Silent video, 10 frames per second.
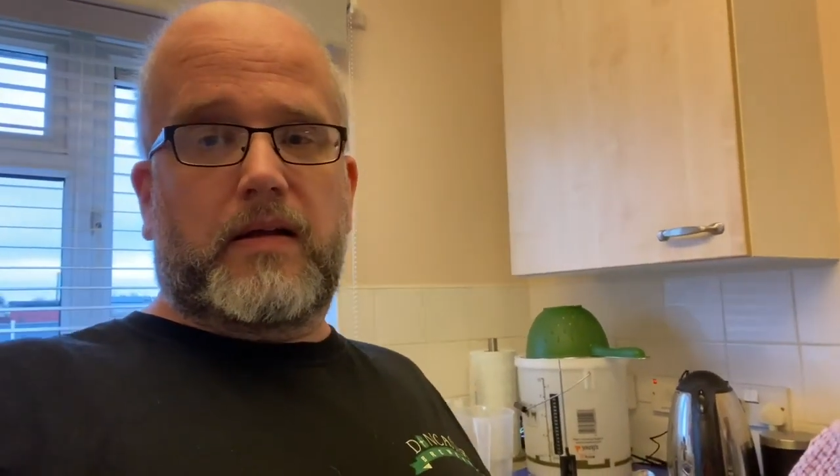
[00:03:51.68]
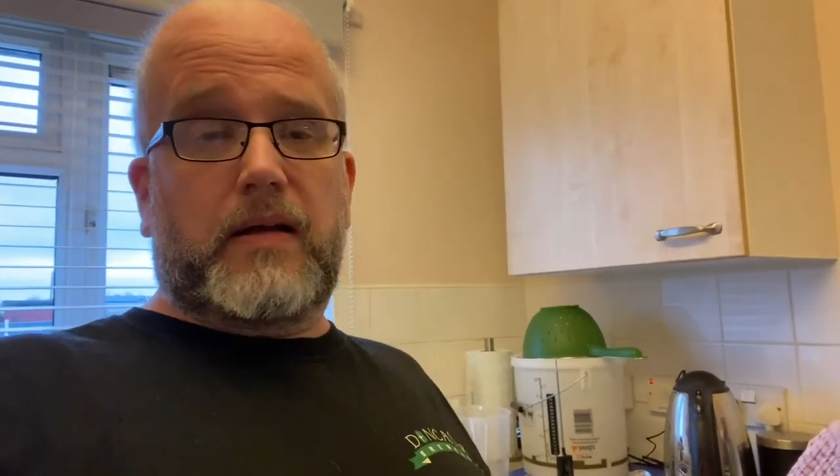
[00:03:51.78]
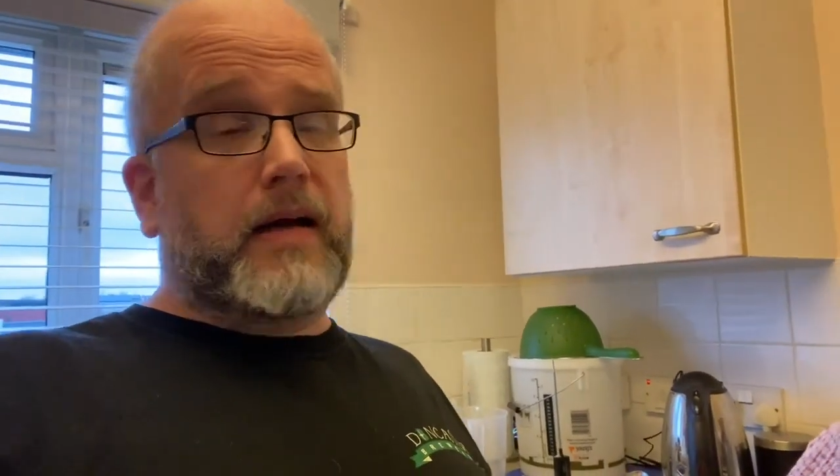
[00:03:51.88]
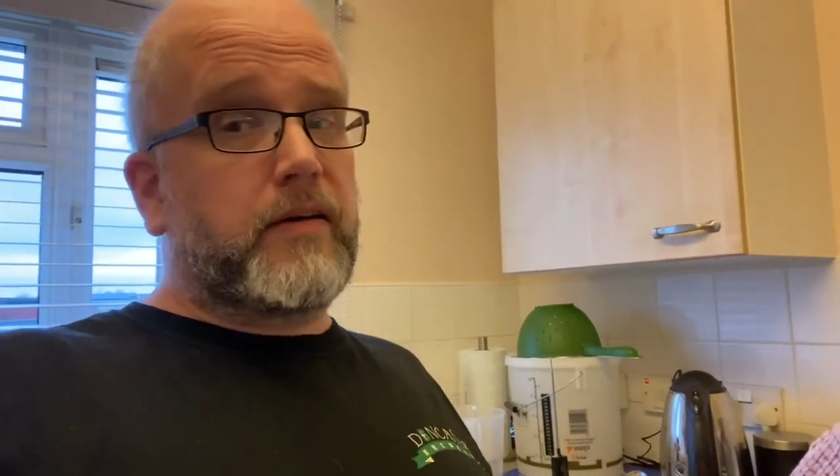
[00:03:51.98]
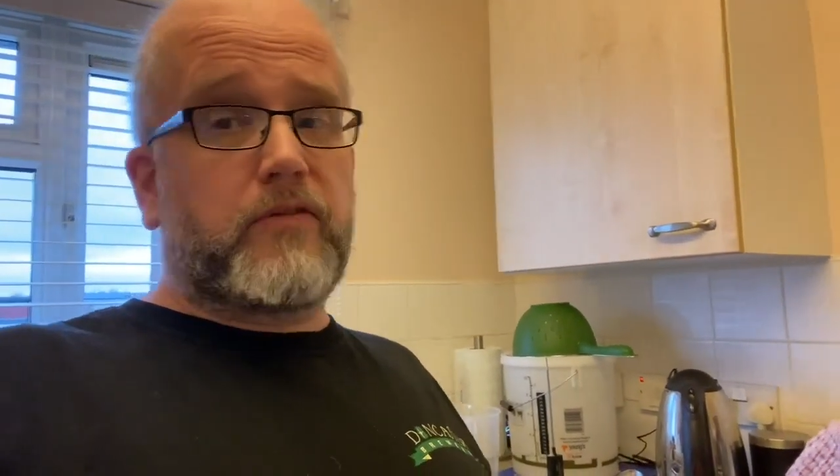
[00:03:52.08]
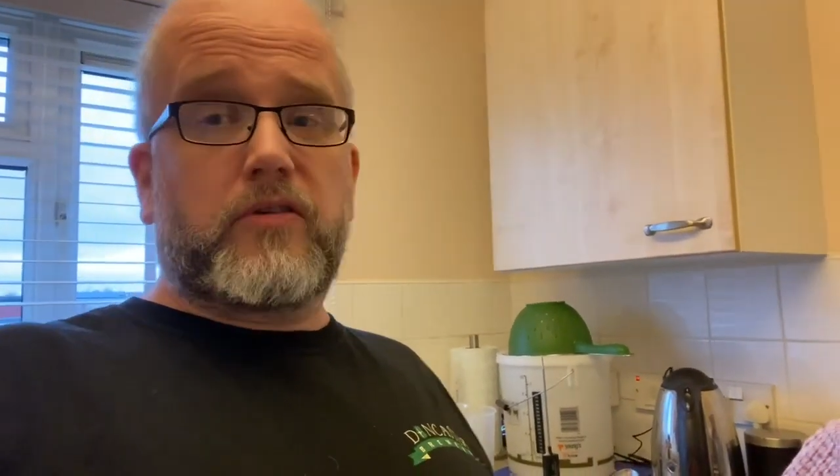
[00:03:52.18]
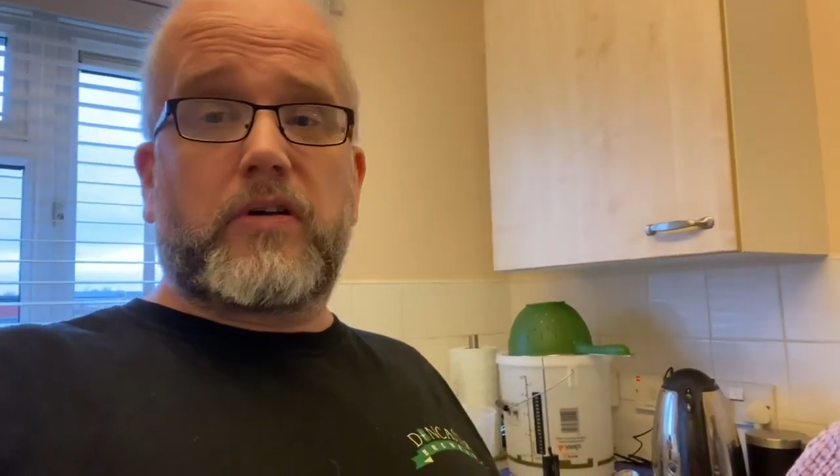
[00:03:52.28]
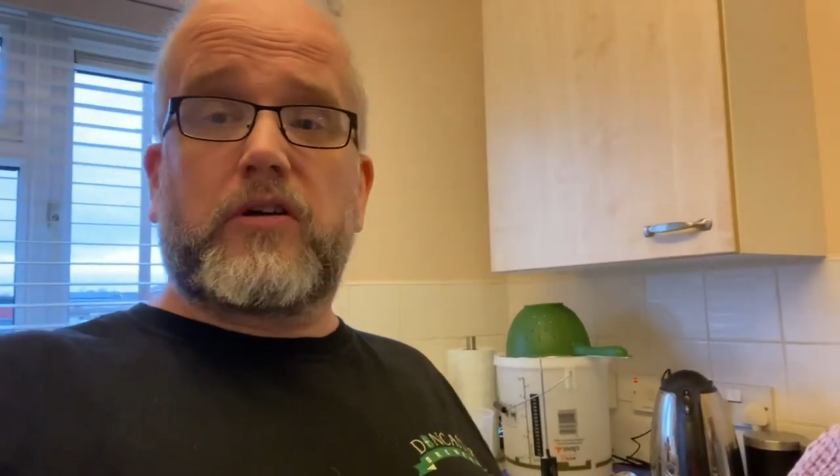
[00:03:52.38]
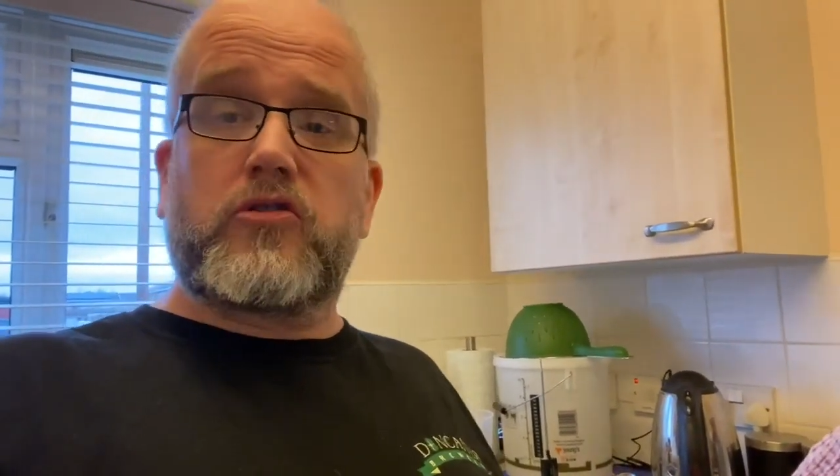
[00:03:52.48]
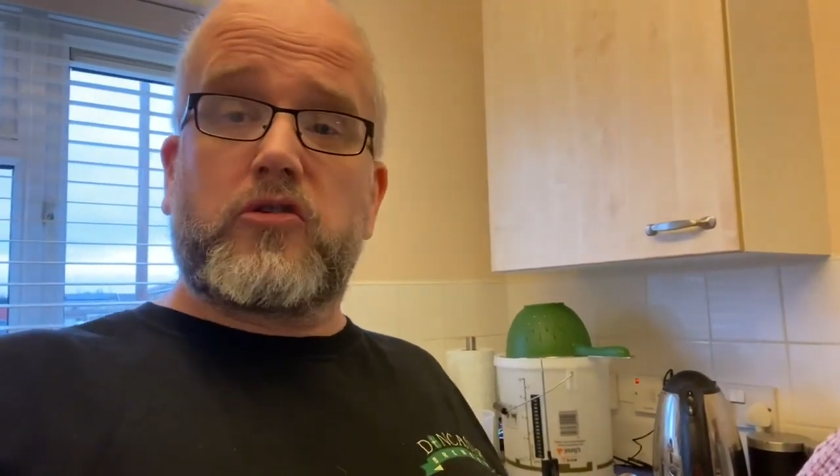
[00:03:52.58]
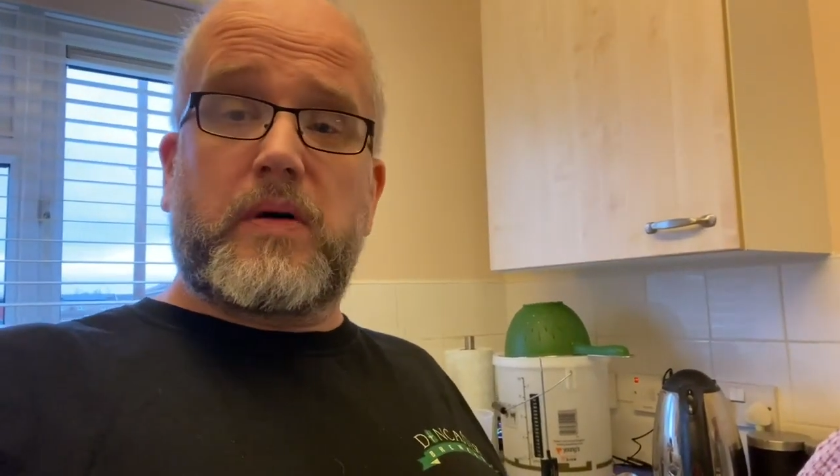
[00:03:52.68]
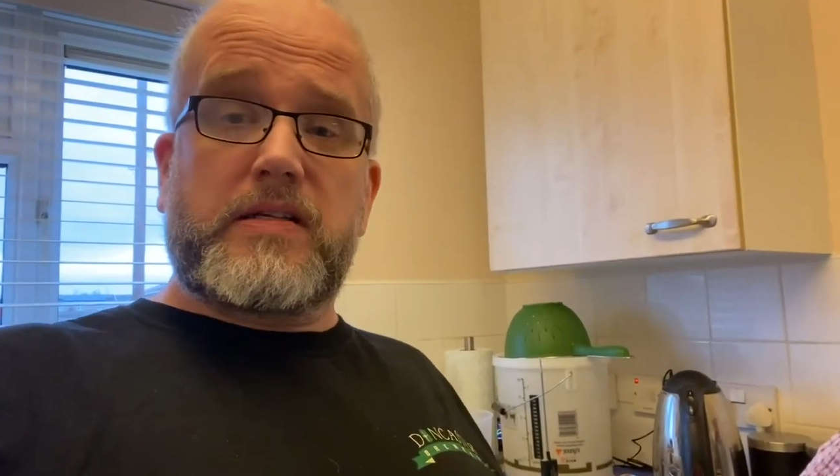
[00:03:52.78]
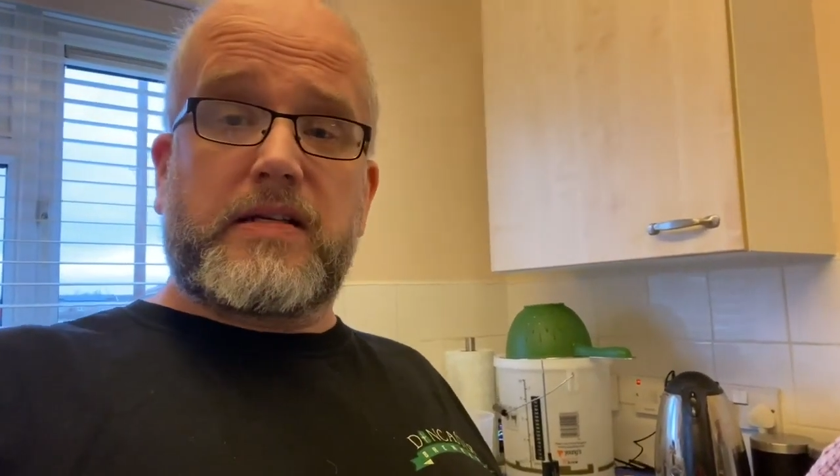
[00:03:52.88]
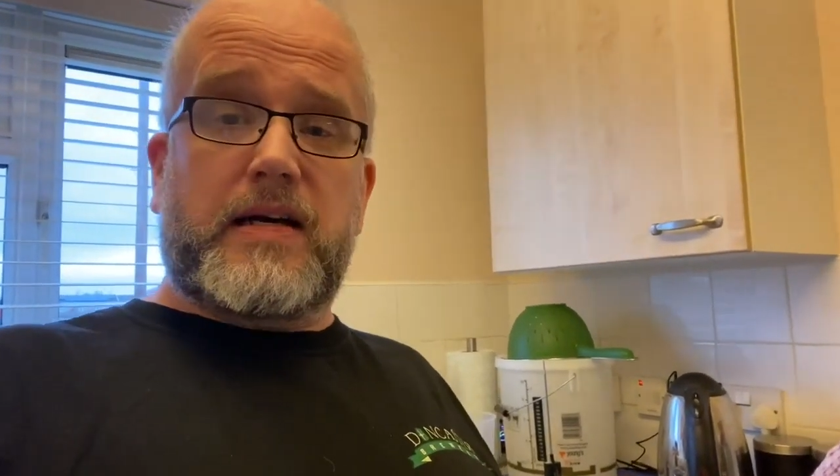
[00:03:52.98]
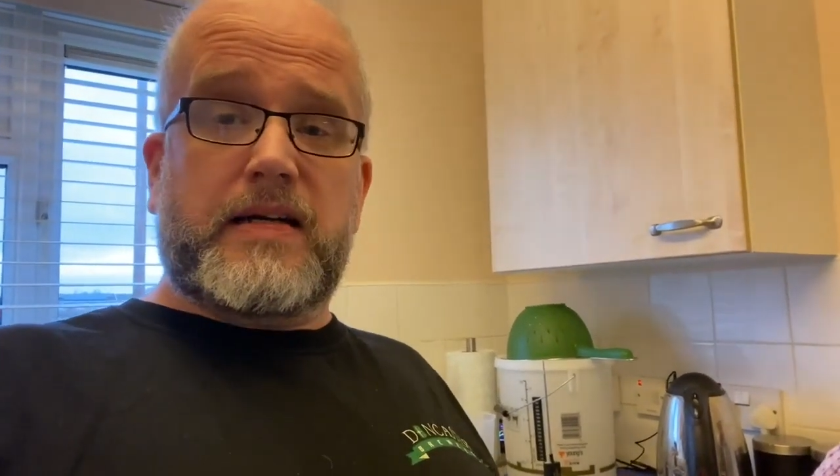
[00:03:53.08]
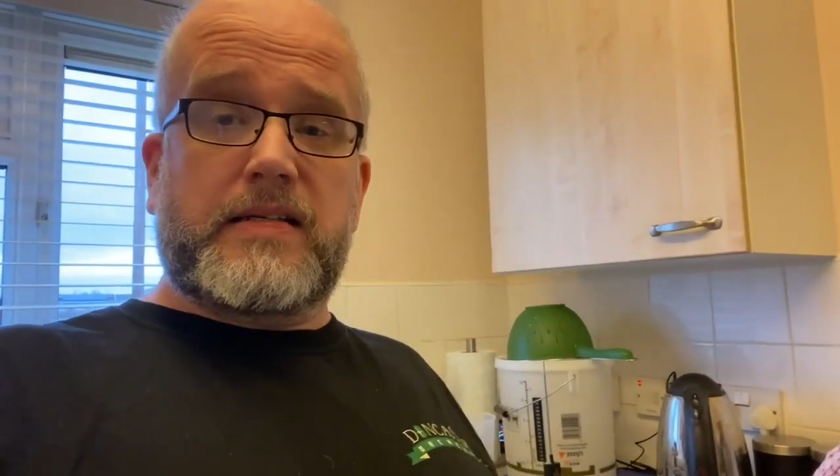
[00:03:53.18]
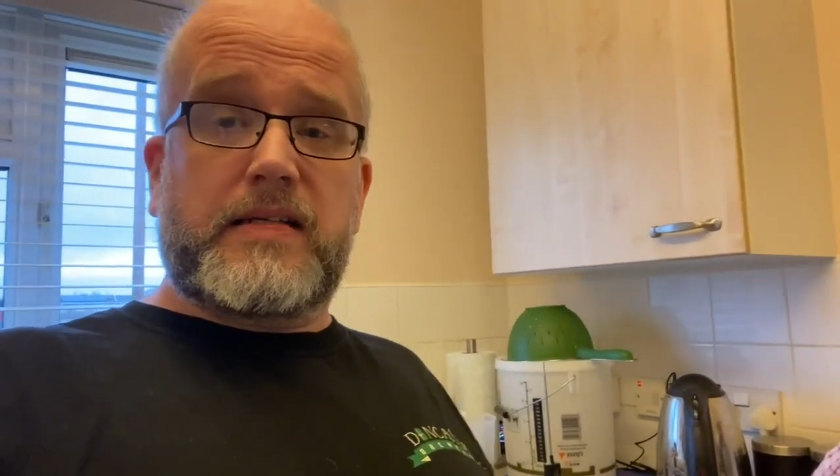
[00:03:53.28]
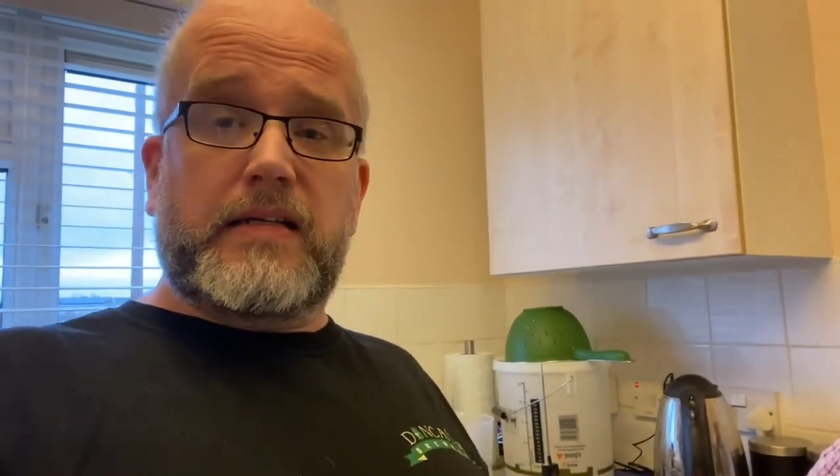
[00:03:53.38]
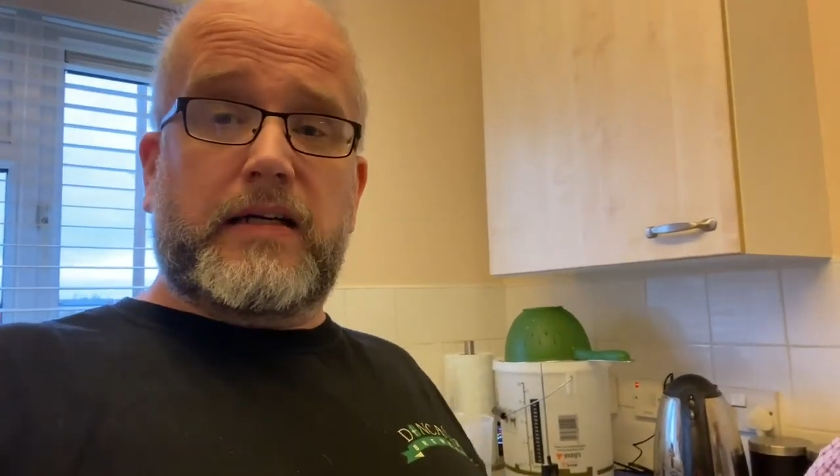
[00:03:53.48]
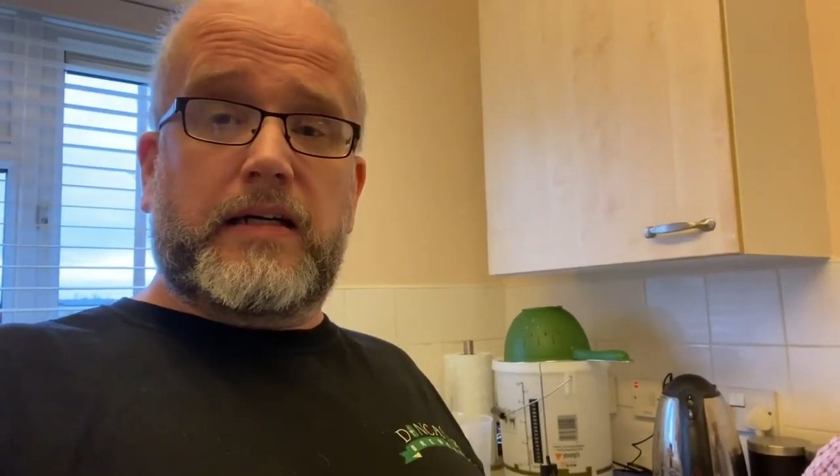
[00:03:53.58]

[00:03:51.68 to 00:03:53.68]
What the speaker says: And as always, guys,